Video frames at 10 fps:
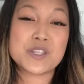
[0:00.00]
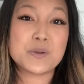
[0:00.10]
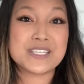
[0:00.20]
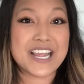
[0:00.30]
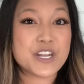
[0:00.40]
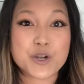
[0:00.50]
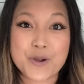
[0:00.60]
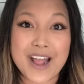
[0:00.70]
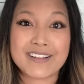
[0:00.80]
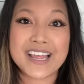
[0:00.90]
those
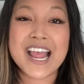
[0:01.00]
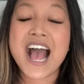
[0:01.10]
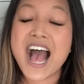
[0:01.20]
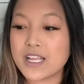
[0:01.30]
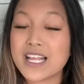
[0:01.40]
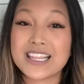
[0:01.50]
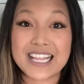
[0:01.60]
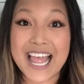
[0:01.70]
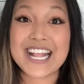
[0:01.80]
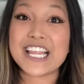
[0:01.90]
incorrectly, the
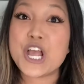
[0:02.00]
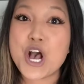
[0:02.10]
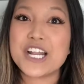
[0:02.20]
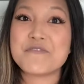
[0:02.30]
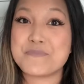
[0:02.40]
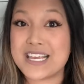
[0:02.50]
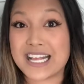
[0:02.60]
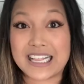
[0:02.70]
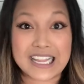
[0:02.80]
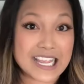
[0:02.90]
likelihood of me
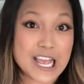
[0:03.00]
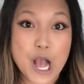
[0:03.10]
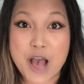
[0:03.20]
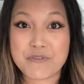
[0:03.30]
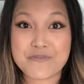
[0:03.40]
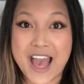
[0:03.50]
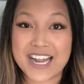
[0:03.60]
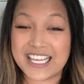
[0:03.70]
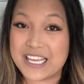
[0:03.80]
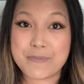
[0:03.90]
clicking off of
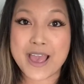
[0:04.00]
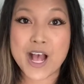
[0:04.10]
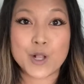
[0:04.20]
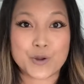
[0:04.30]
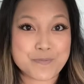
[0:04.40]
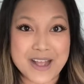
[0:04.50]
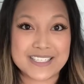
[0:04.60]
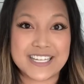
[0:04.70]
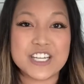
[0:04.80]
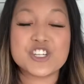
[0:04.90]
that email or
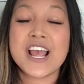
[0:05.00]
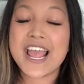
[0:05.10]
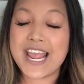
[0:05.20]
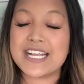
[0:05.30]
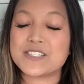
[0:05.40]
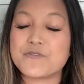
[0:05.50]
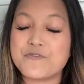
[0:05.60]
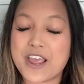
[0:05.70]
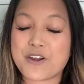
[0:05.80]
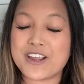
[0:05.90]
message is
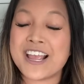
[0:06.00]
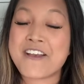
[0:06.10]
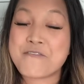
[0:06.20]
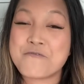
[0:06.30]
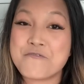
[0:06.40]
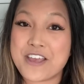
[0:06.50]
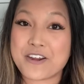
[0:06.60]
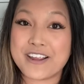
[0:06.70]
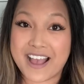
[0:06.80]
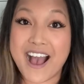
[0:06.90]
very,
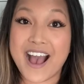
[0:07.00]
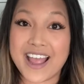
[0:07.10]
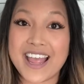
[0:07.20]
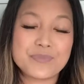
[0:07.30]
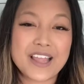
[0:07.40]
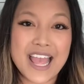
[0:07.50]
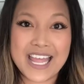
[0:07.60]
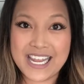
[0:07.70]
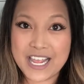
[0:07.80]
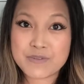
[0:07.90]
very high.
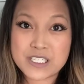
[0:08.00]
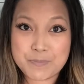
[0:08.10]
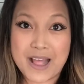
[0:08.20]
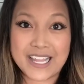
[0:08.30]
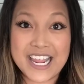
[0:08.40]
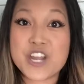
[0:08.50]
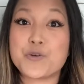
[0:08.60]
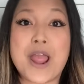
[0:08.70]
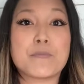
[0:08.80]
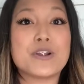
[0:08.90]
And if spelling and
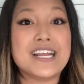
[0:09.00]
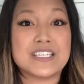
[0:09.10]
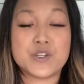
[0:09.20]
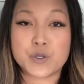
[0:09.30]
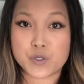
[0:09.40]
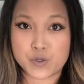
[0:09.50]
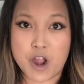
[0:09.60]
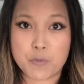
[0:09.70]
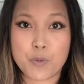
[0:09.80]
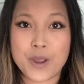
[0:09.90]
grammar isn't your
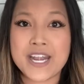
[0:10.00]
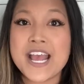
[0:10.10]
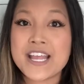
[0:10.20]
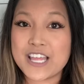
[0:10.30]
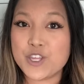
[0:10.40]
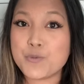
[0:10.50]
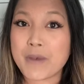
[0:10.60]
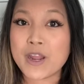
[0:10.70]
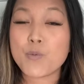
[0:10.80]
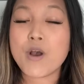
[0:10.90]
strong point, then you
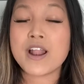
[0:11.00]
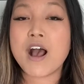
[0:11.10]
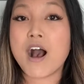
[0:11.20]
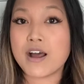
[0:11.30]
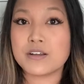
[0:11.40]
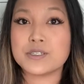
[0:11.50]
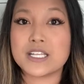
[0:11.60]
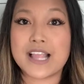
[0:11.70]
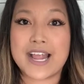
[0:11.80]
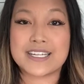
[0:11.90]
might want to auto
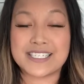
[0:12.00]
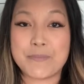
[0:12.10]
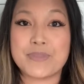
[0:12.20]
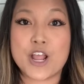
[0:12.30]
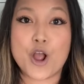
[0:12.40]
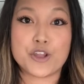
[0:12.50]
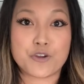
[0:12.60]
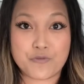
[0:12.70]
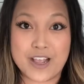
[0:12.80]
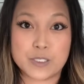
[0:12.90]
select something on your
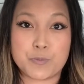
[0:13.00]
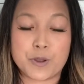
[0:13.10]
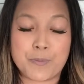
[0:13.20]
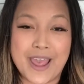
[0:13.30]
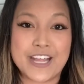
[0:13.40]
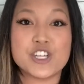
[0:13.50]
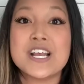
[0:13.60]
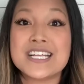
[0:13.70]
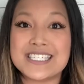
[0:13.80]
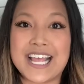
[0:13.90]
Facebook page
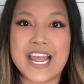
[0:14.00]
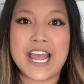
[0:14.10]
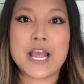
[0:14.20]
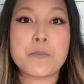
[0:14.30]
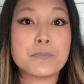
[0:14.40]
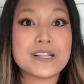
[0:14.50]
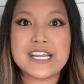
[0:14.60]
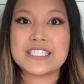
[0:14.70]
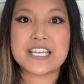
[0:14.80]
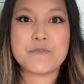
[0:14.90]
saying,
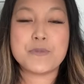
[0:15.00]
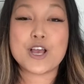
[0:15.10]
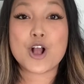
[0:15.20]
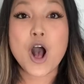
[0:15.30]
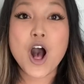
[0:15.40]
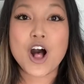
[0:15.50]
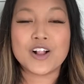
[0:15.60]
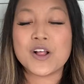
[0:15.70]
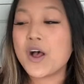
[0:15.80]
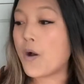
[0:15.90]
please give me a
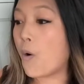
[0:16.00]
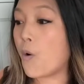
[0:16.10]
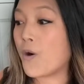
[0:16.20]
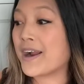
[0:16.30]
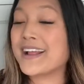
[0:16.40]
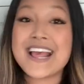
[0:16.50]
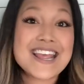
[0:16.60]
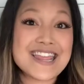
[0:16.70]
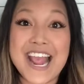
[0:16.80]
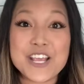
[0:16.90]
call, or
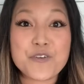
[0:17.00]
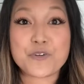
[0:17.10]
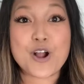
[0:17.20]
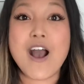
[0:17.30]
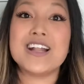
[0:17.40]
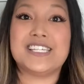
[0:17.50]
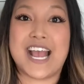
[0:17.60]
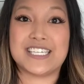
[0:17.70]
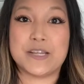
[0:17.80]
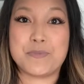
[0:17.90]
thank you for
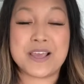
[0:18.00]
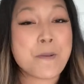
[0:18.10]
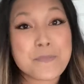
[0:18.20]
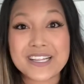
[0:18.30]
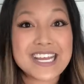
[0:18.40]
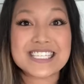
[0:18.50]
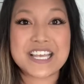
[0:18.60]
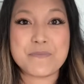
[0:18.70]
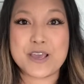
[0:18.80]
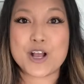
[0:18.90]
contacting me, please
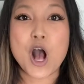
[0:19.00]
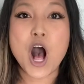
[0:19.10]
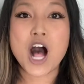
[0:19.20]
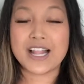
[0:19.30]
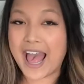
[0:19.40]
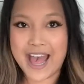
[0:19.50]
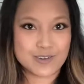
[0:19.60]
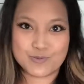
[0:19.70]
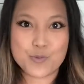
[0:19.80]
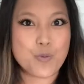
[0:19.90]
give me a call at
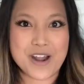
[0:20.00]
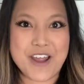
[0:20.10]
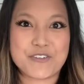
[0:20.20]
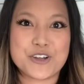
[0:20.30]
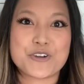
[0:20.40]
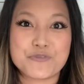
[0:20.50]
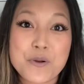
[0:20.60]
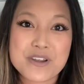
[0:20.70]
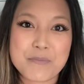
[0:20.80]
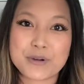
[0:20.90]
whatever your
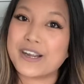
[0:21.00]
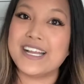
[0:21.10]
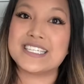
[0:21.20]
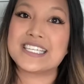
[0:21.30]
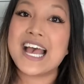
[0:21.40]
phone number is.